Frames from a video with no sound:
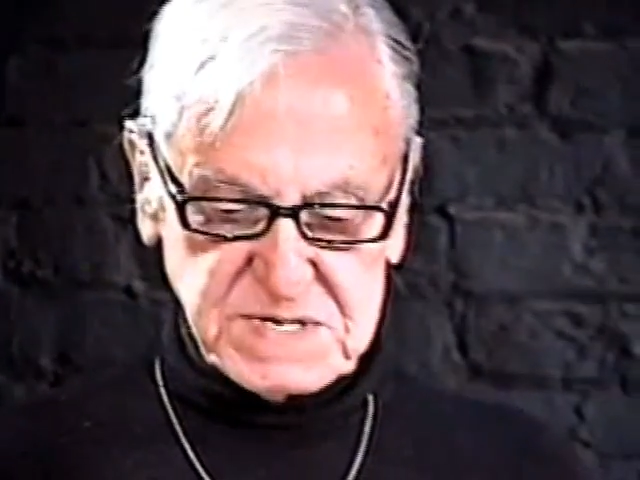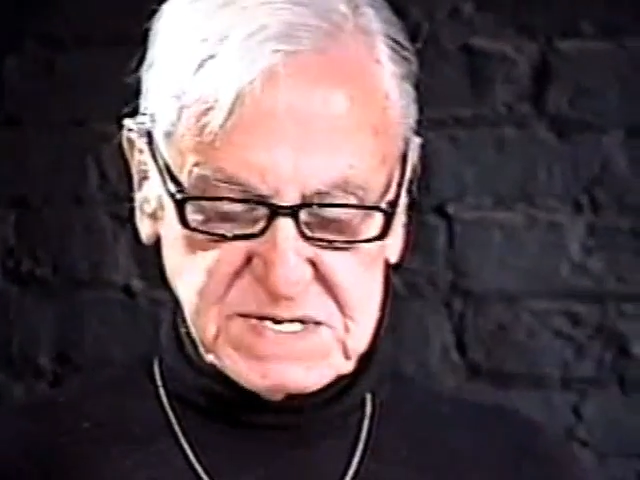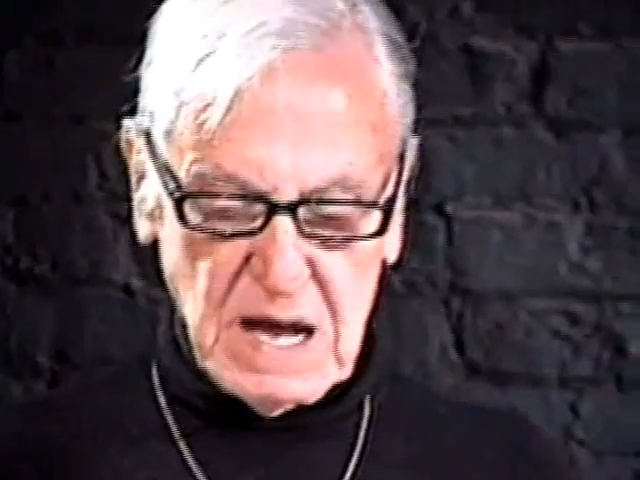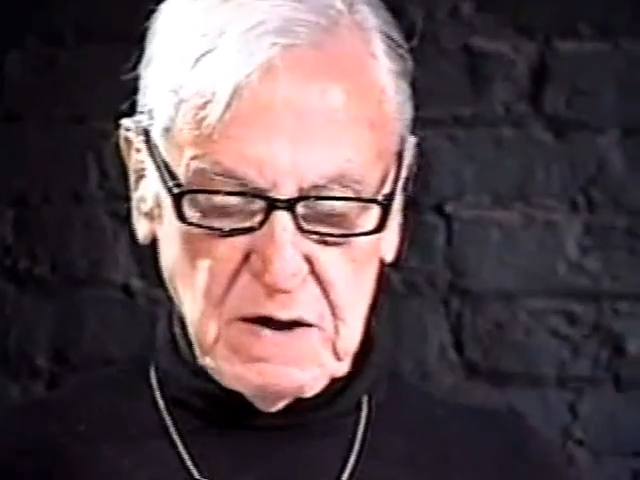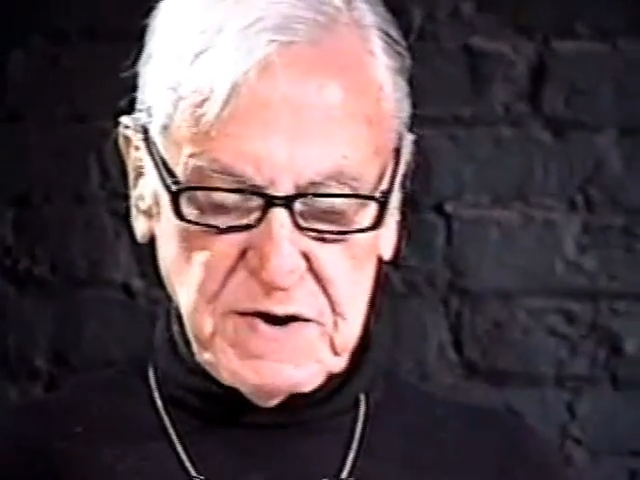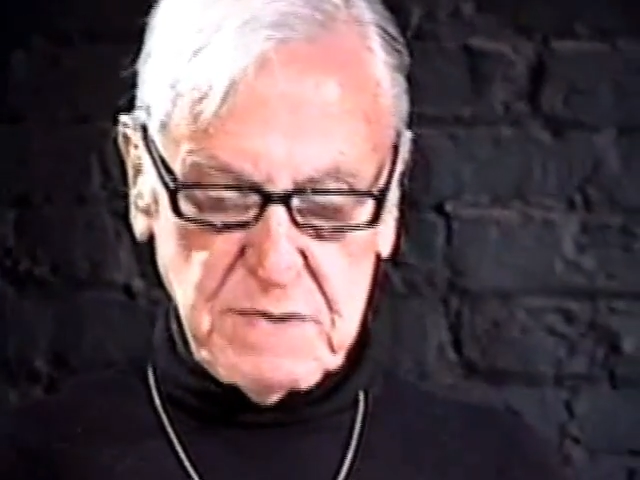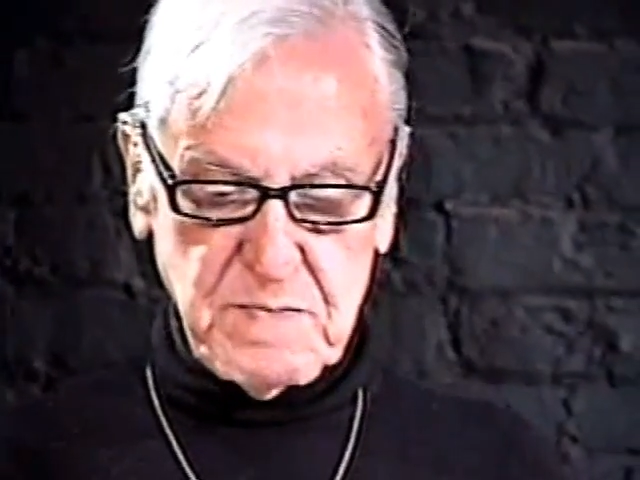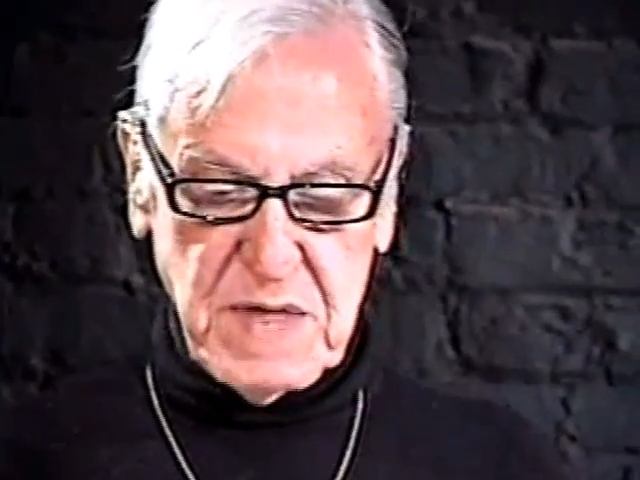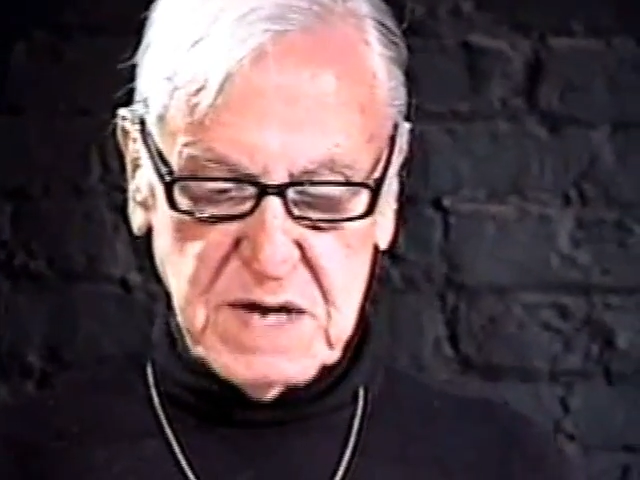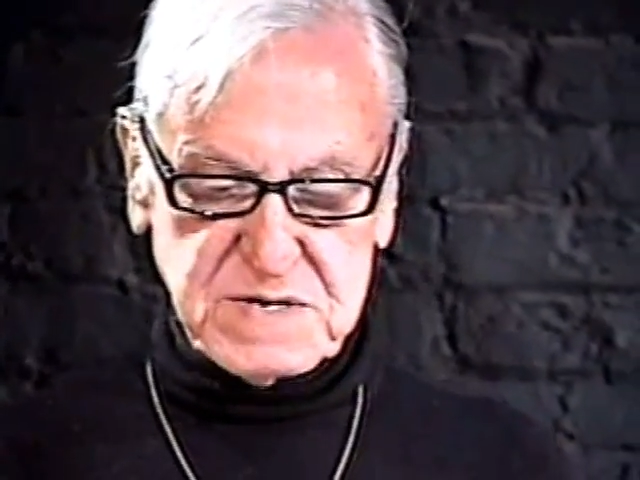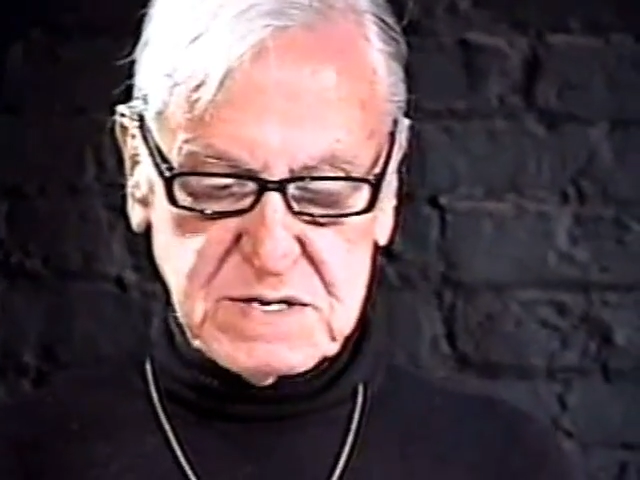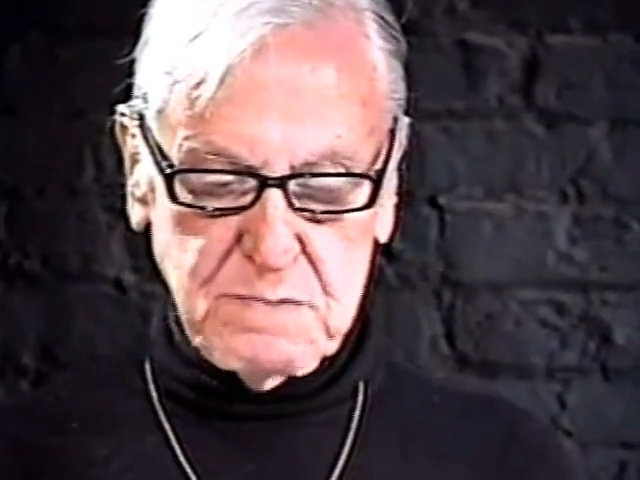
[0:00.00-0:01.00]

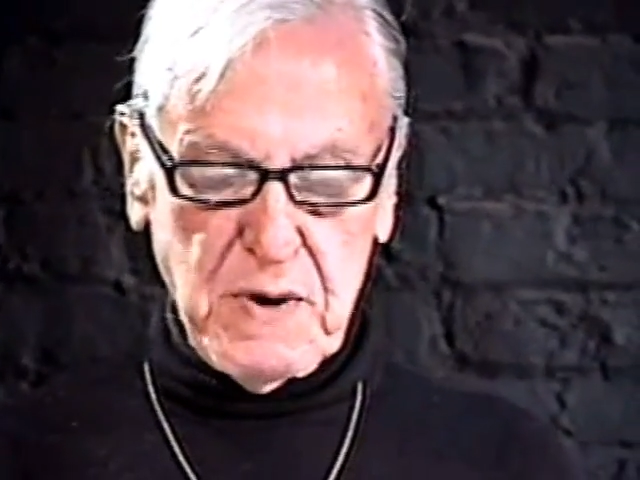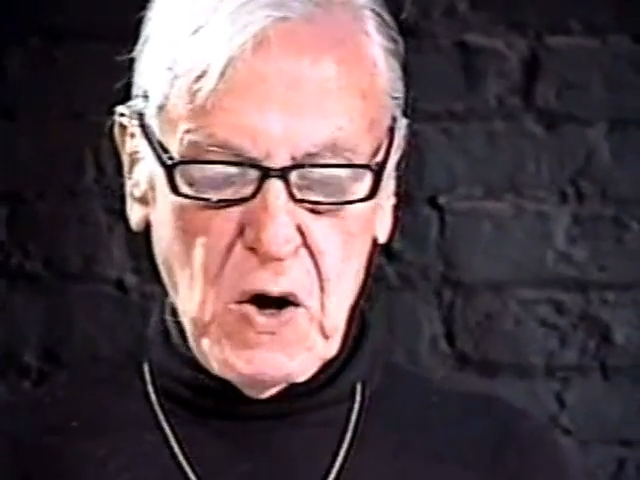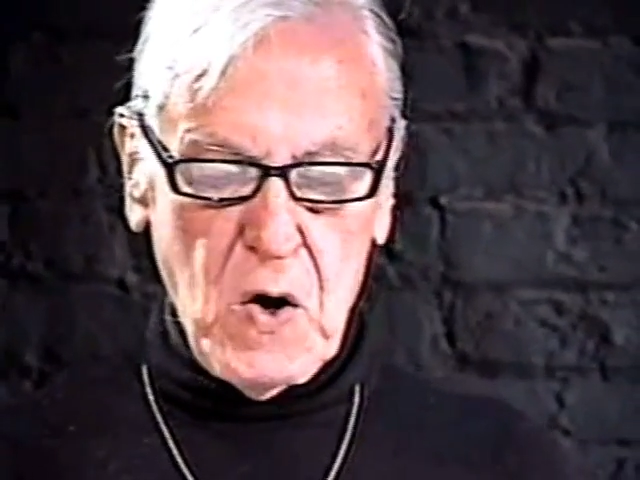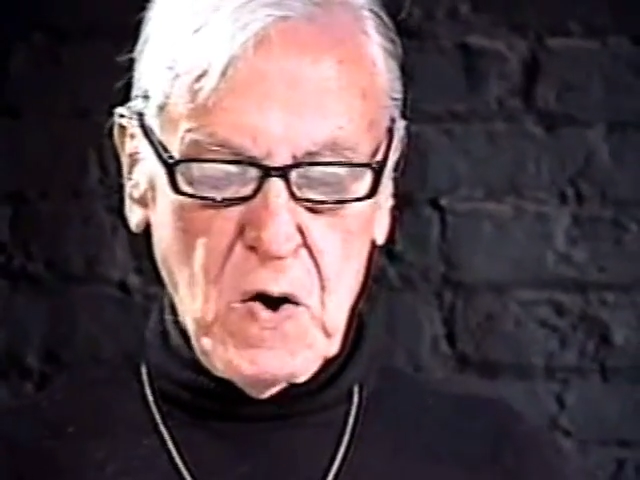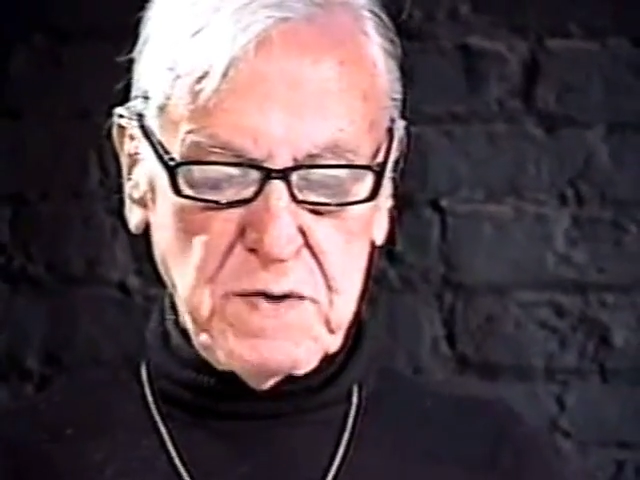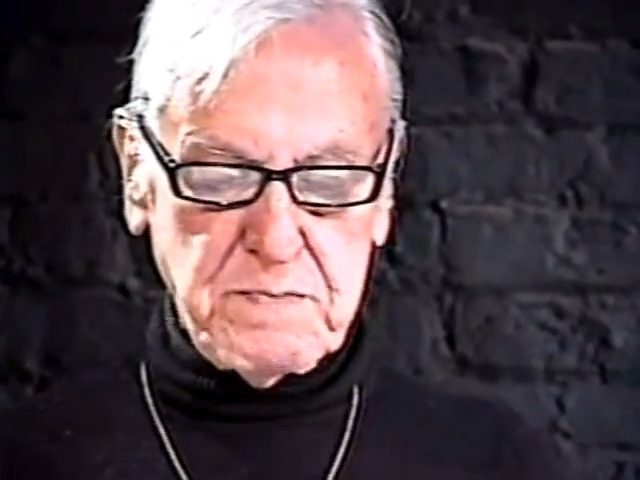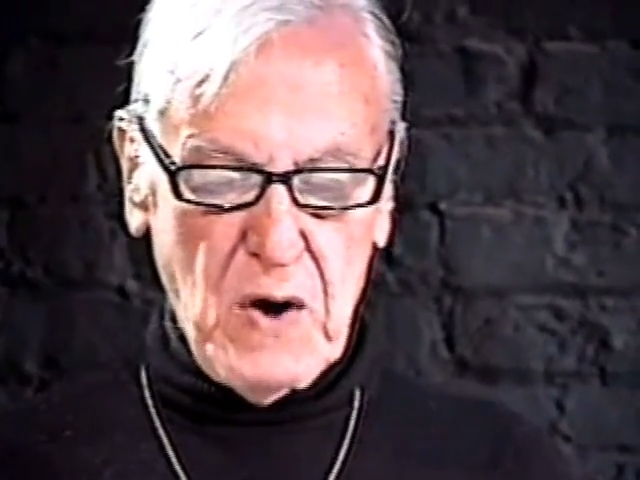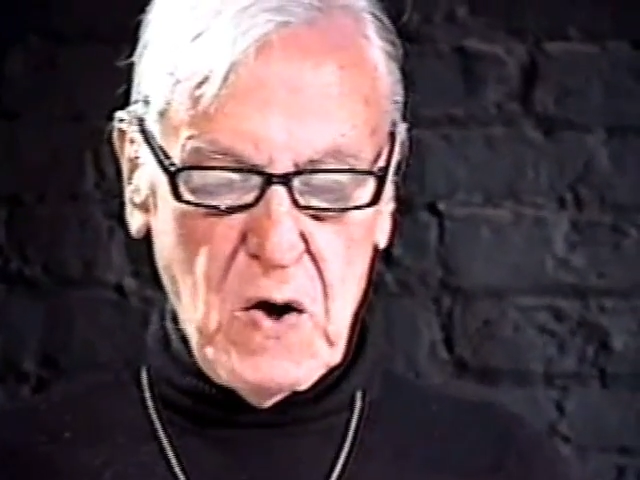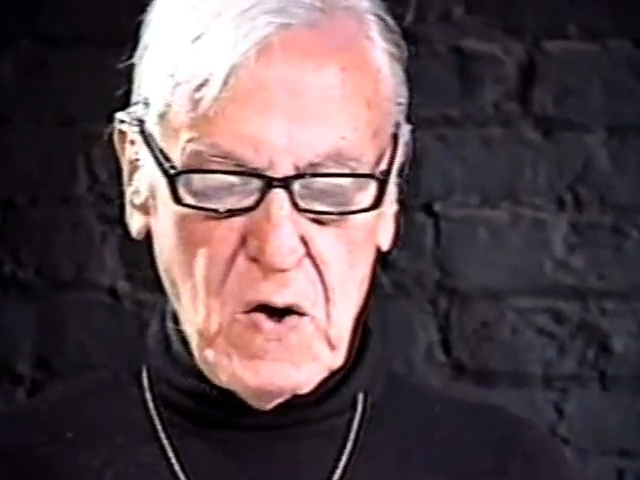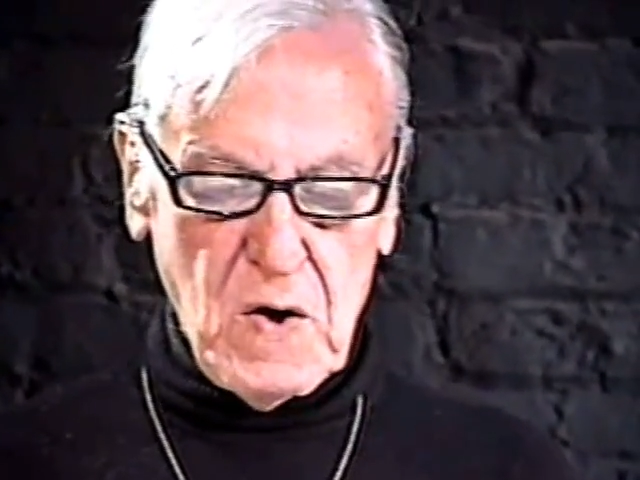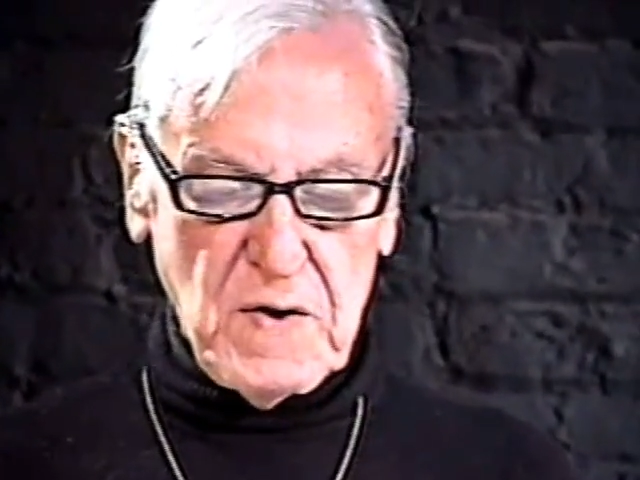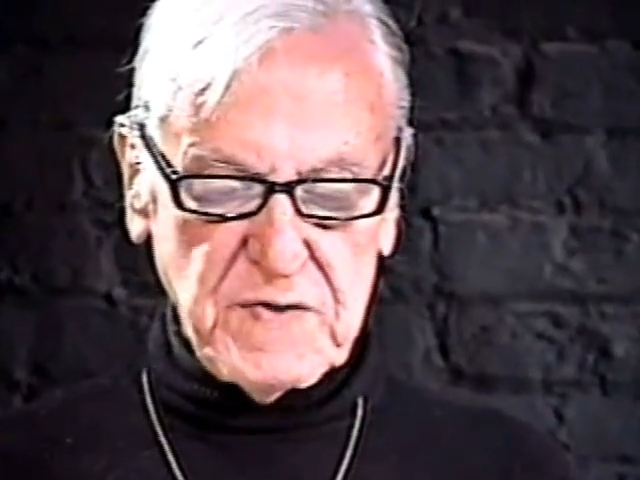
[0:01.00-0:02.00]
Seldom is the
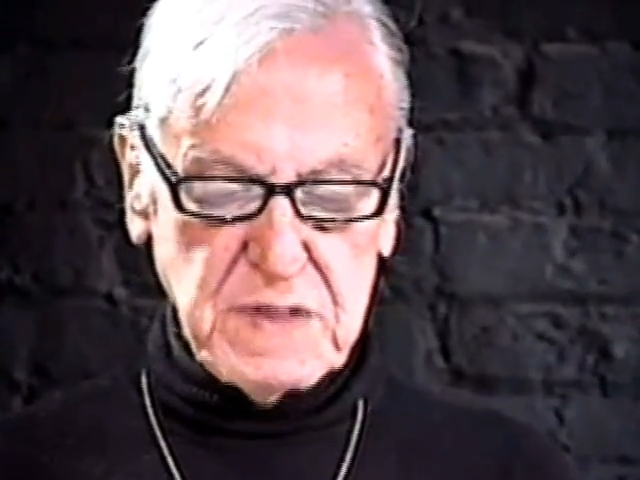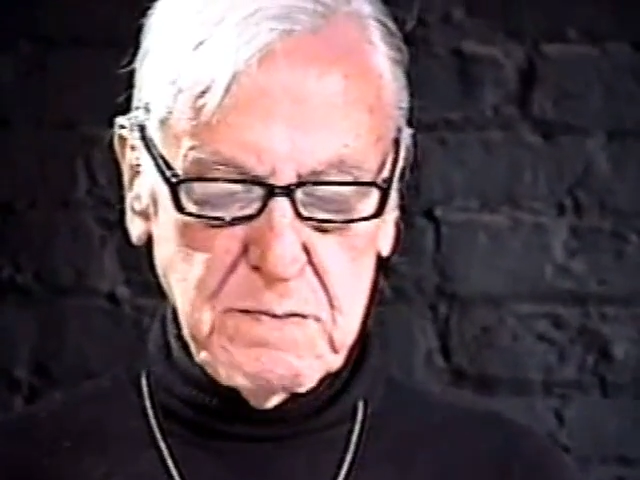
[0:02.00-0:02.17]
bald,